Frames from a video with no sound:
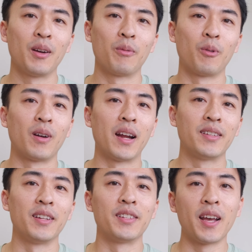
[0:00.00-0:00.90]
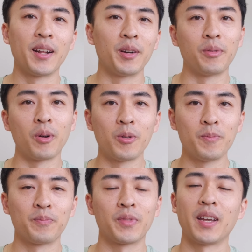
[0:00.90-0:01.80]
where I did 10 in a row
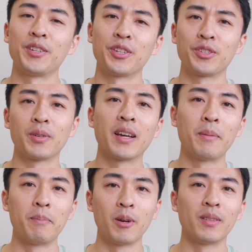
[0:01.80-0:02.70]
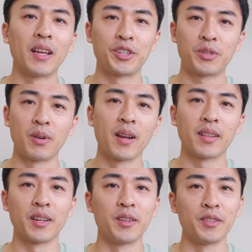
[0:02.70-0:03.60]
and just to kind of build that strength
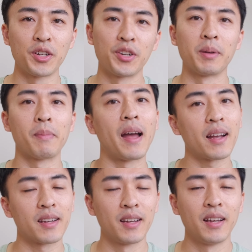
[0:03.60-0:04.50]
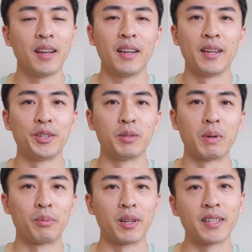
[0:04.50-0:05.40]
and conditioning back into
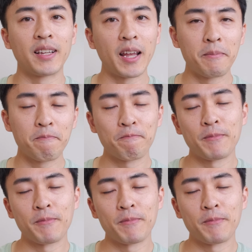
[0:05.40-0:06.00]
my pressing game.